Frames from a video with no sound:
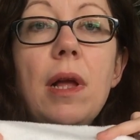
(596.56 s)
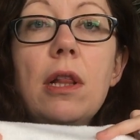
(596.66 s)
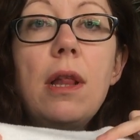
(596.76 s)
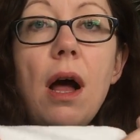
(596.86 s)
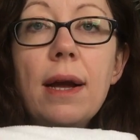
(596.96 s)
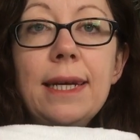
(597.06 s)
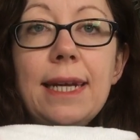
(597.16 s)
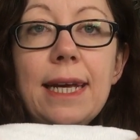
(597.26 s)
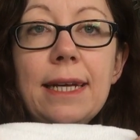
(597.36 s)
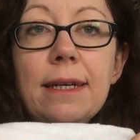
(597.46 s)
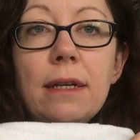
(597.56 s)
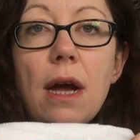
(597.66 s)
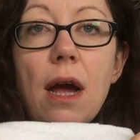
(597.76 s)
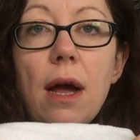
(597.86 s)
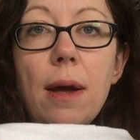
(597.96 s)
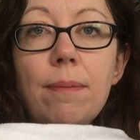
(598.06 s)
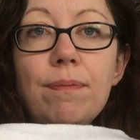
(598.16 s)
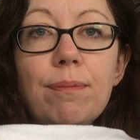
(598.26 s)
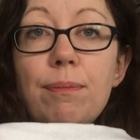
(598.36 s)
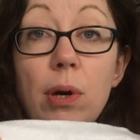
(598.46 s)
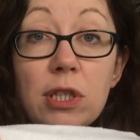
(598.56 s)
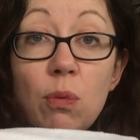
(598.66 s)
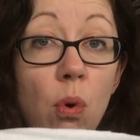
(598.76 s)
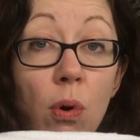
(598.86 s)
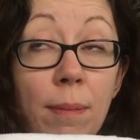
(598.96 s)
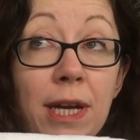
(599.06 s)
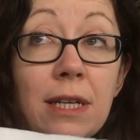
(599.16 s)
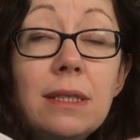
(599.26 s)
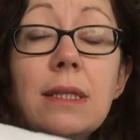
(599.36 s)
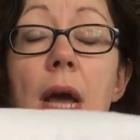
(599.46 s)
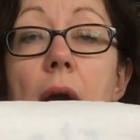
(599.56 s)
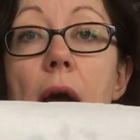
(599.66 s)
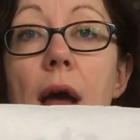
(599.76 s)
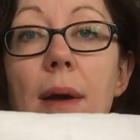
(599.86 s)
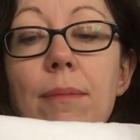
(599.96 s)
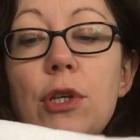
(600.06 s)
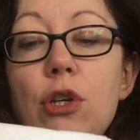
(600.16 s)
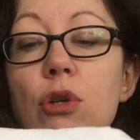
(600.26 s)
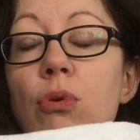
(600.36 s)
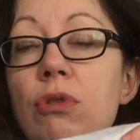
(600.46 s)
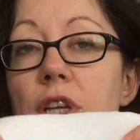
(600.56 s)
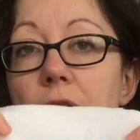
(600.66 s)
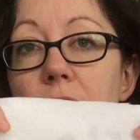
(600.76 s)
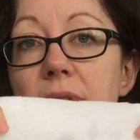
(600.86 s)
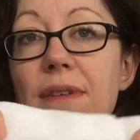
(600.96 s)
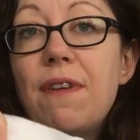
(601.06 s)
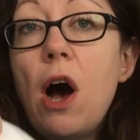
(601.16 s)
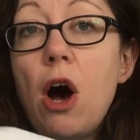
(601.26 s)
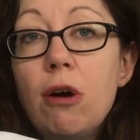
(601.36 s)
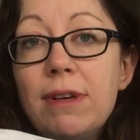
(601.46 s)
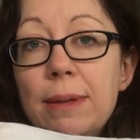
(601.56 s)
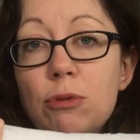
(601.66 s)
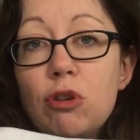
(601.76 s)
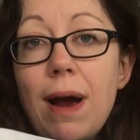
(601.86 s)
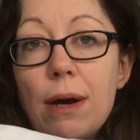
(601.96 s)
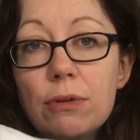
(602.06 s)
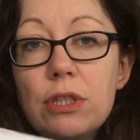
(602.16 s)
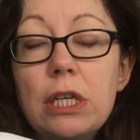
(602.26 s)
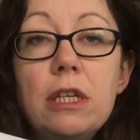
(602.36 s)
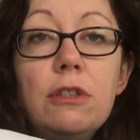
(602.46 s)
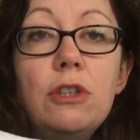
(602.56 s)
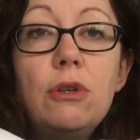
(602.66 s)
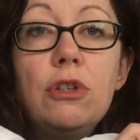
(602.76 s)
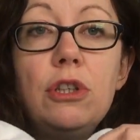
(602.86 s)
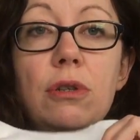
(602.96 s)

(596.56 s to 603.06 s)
lining, body warmers. You could also use it for harem trousers. You could